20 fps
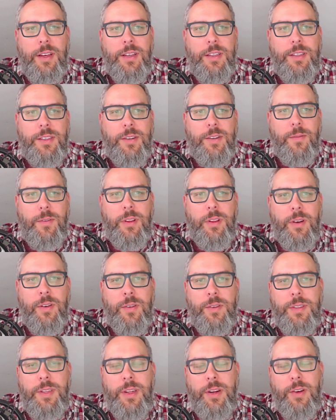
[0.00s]
So for
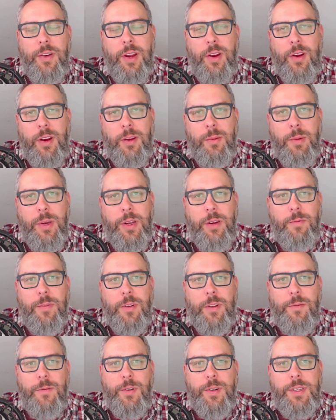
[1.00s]
those that are hearing about it for
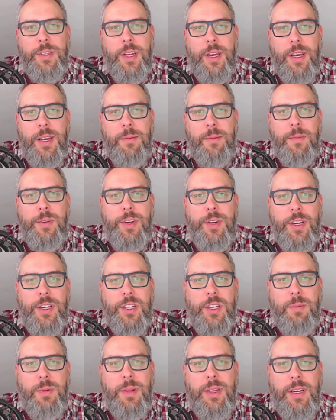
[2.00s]
the first time,
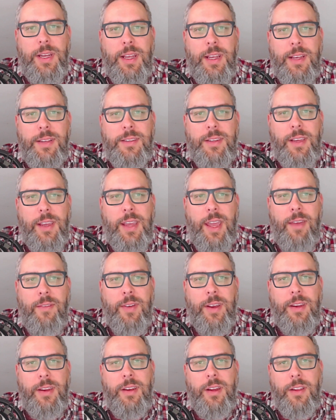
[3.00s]
ChatGPT is like
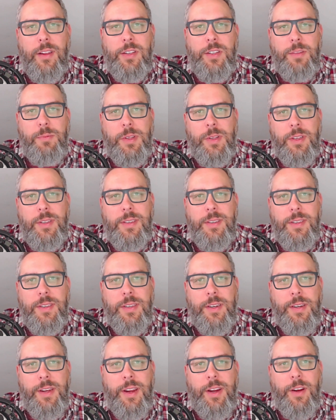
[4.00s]
having a knowledgeable
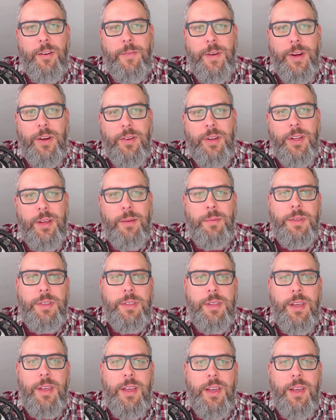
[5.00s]
assistant at your fingertips,